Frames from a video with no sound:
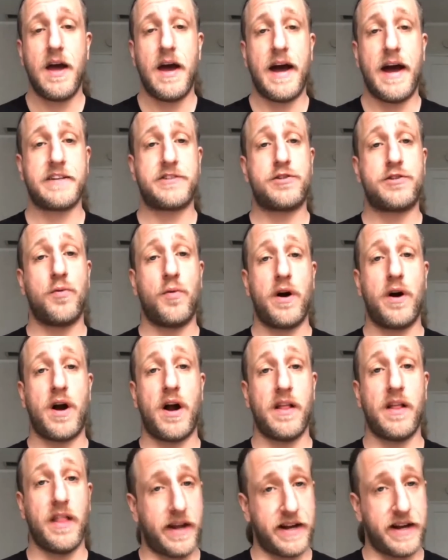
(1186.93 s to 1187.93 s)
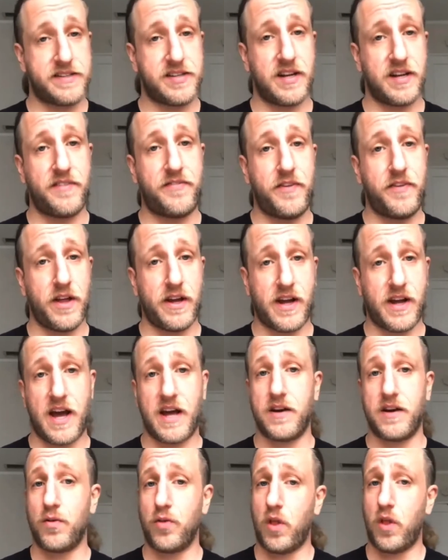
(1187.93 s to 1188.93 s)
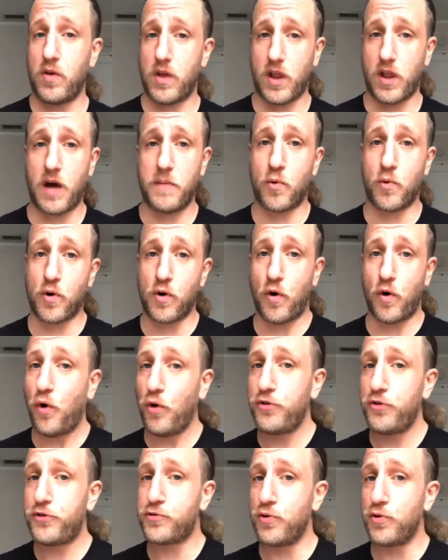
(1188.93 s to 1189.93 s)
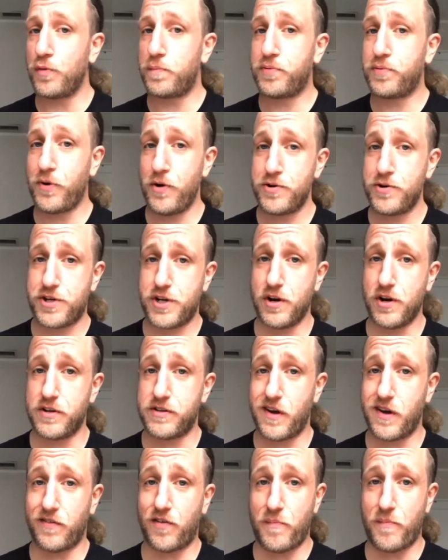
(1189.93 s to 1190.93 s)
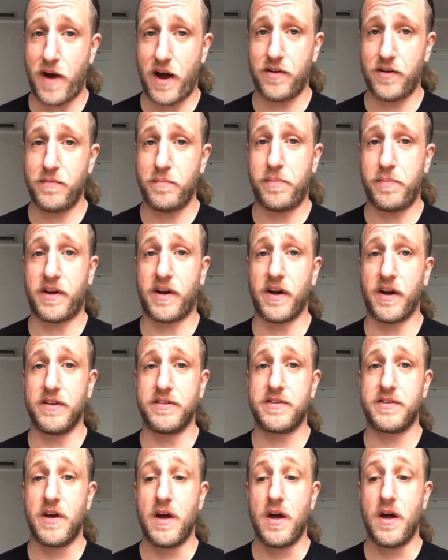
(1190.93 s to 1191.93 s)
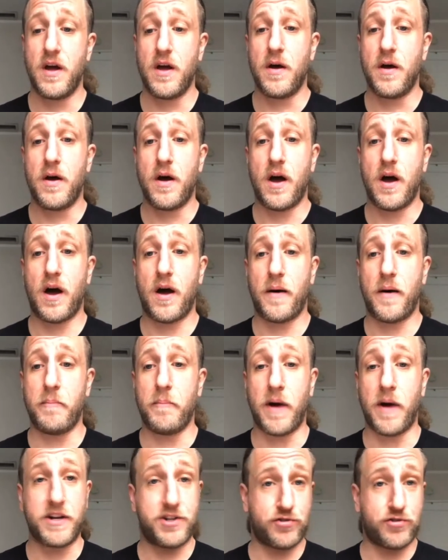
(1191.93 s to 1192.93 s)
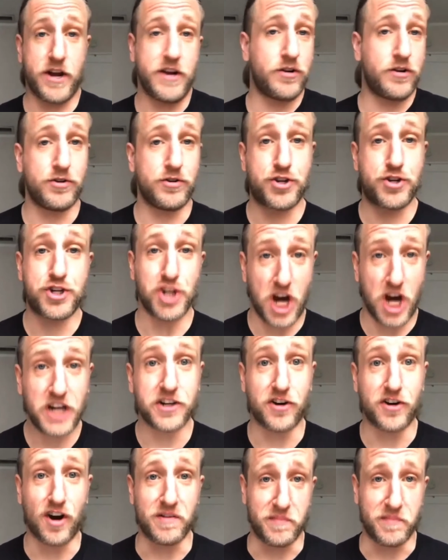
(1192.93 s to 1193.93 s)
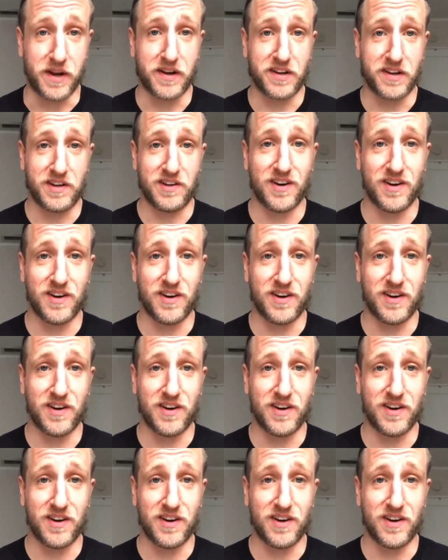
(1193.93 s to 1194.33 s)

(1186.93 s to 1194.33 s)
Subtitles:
As to where, like I said, I feel like I had a lot more old school approach here at Devil Mountain, because my trainer shouted on me.